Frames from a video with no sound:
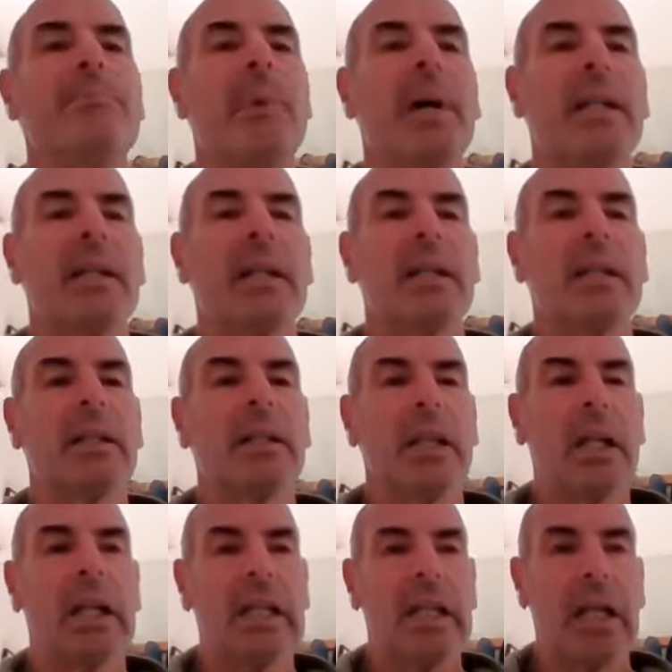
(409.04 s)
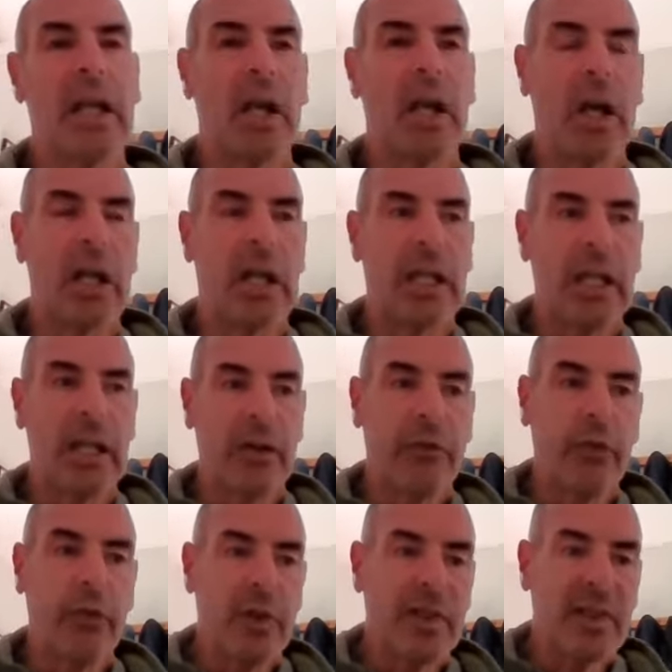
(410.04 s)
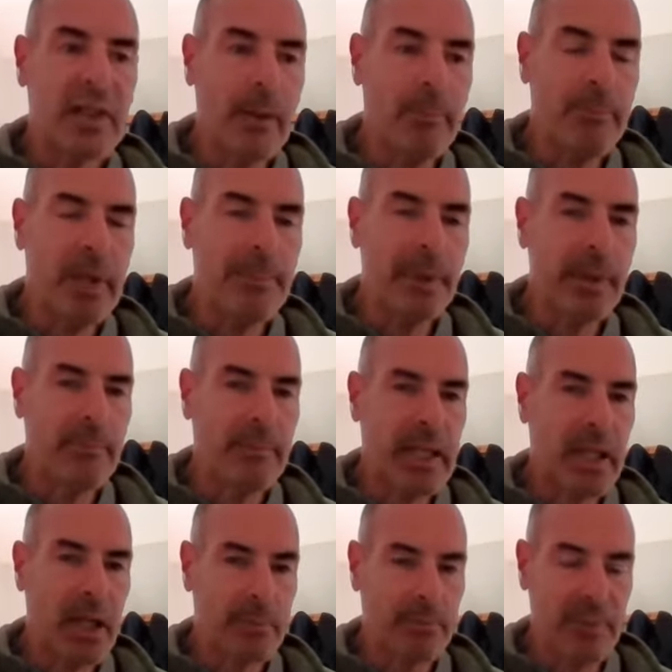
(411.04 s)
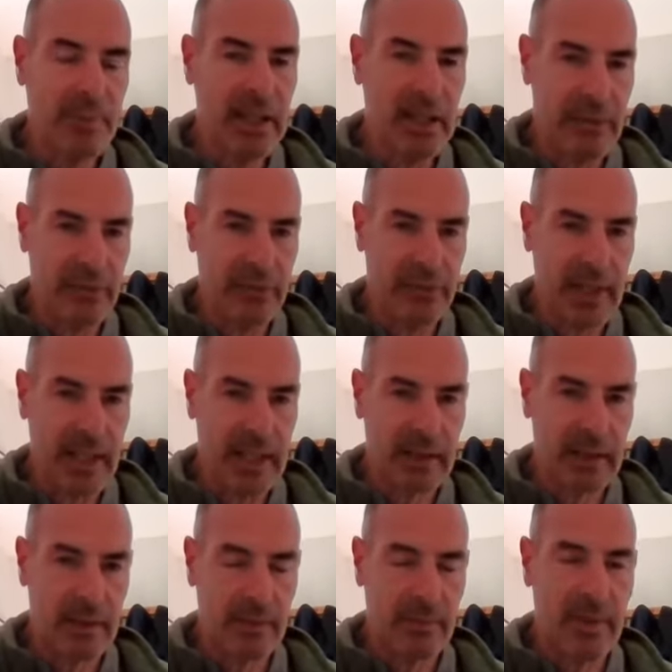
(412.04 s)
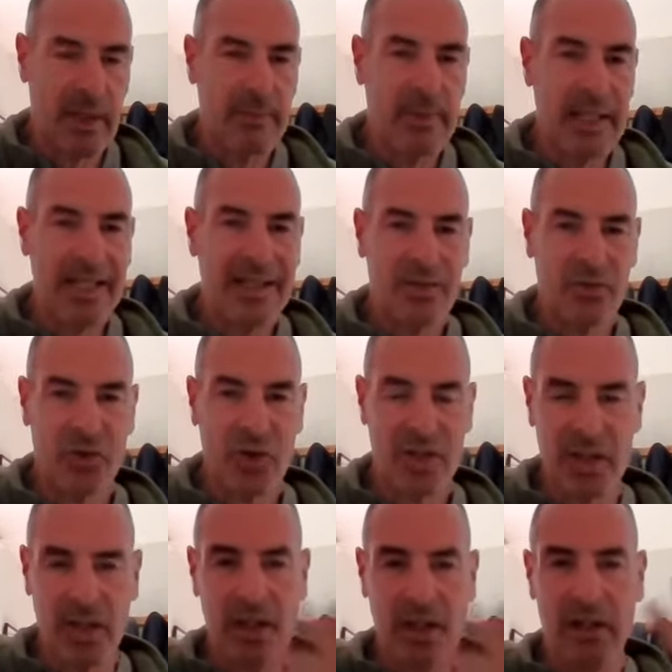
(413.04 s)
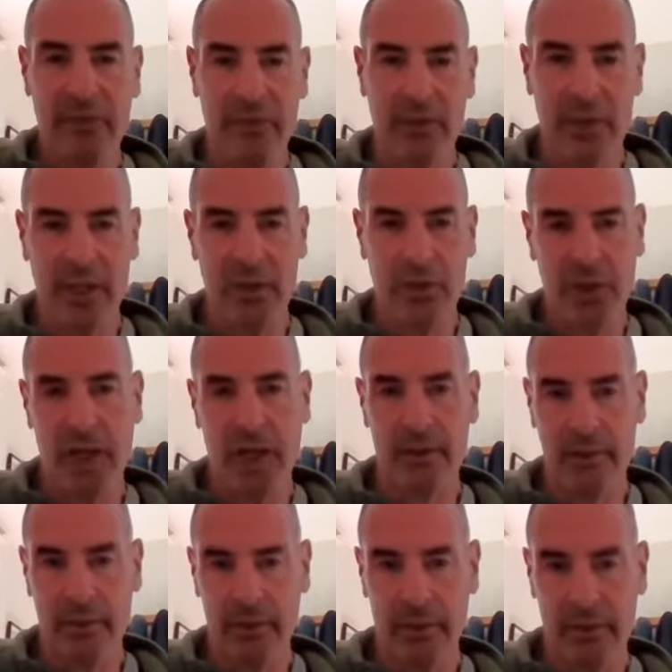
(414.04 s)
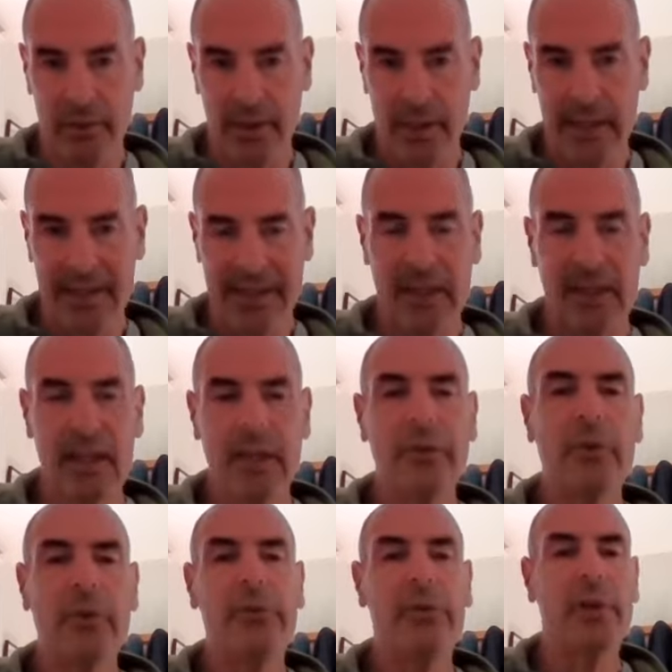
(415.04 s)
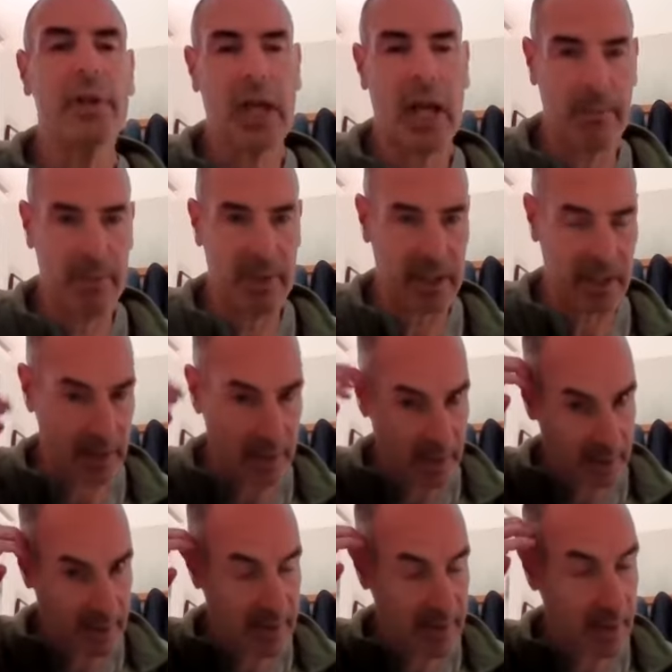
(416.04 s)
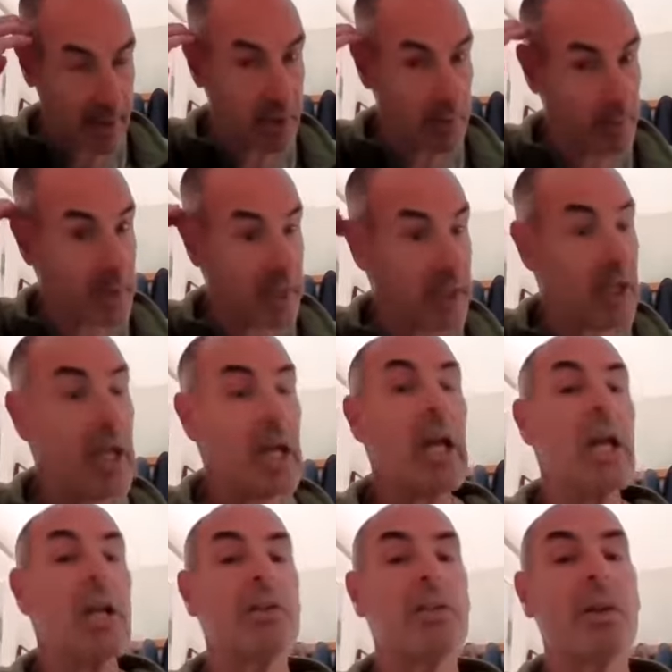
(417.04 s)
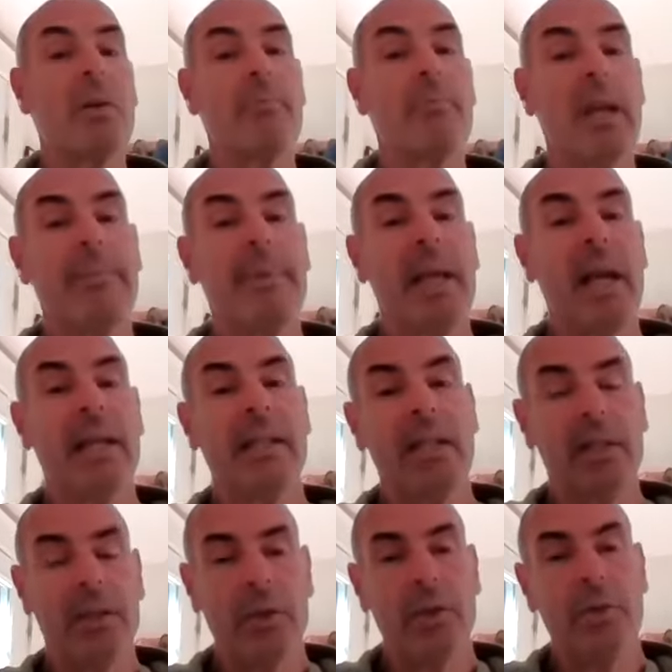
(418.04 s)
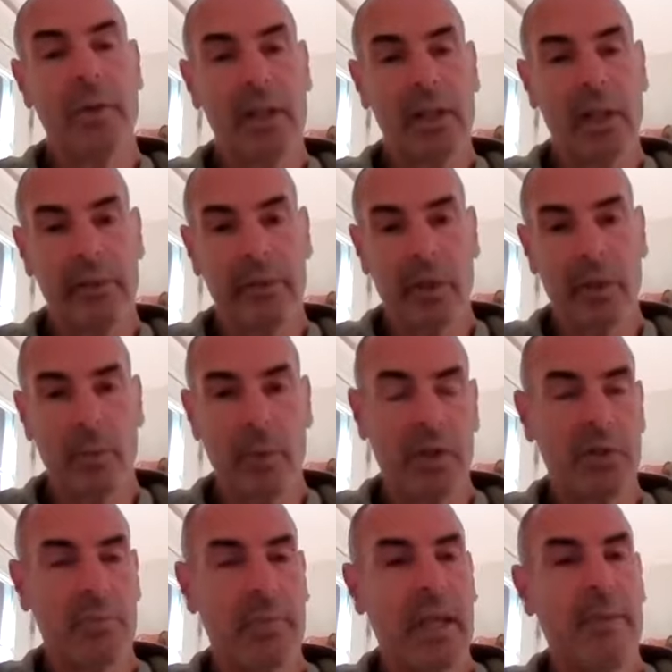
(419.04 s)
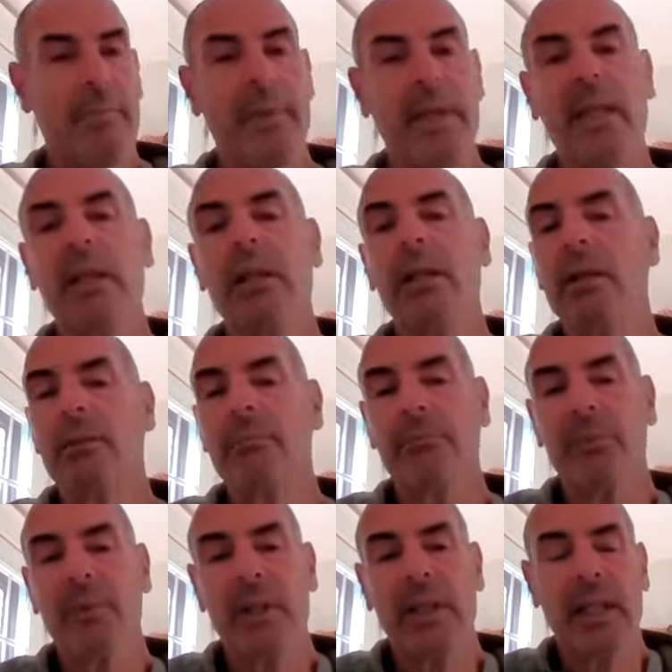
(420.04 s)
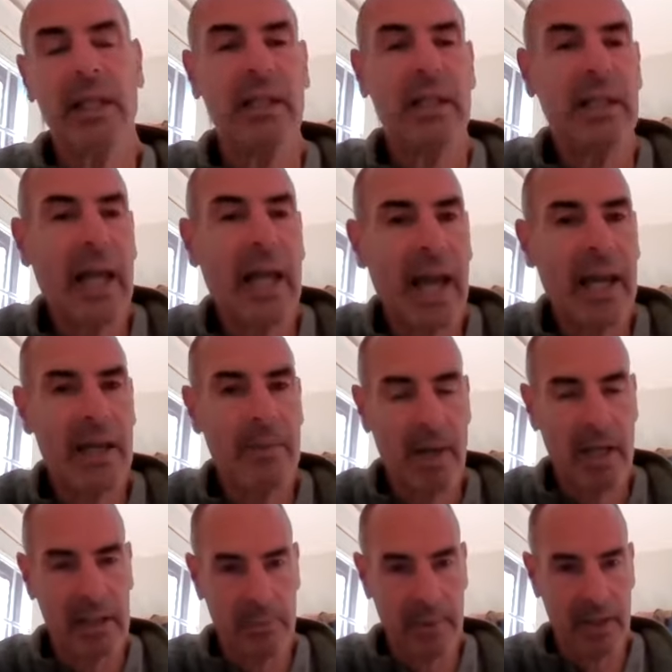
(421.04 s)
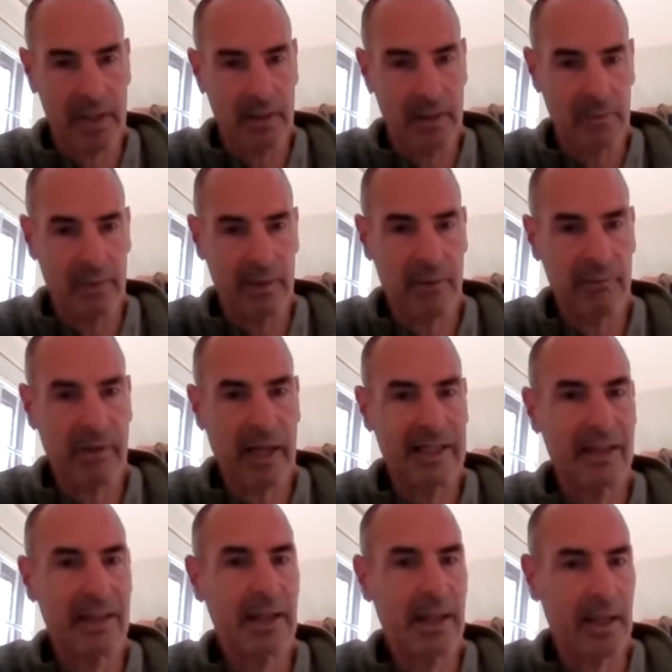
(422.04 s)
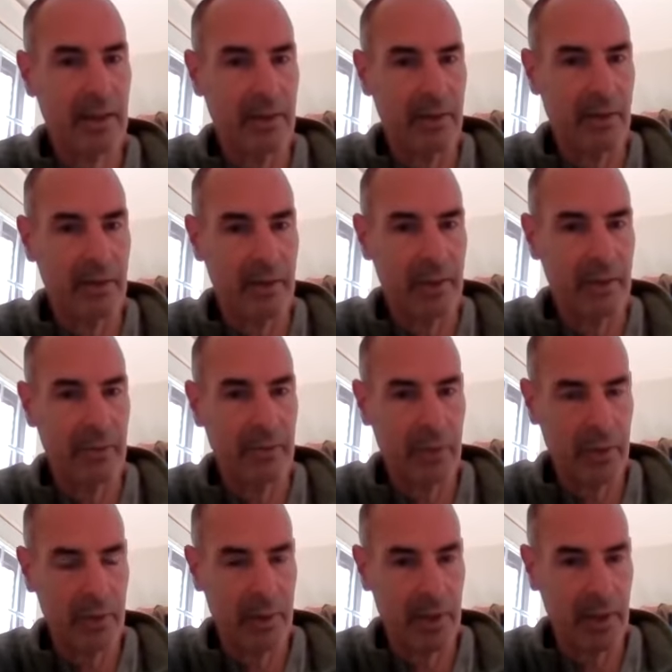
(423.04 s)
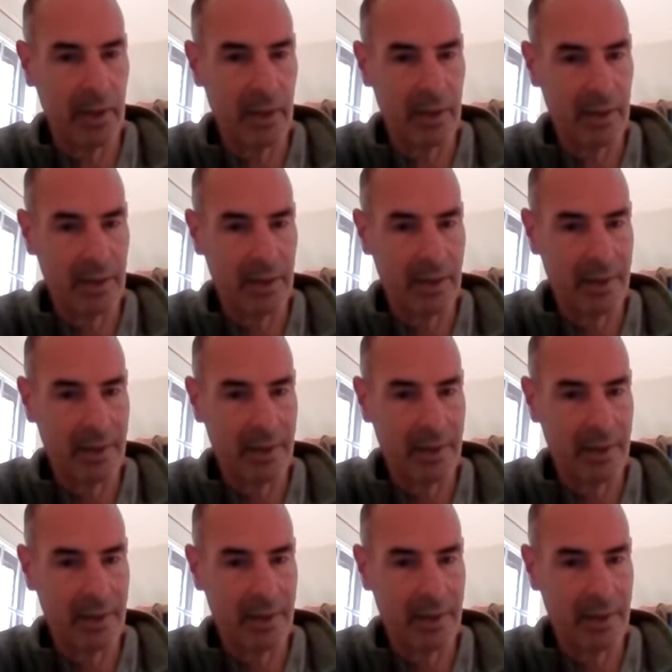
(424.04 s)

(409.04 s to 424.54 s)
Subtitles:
but for some people it may not be liver 8. Maybe it's just liver in general. It's a liver phenomenon, this accumulate. So maybe I need to treat liver, which may be kidney 9 might be the right thing for treating.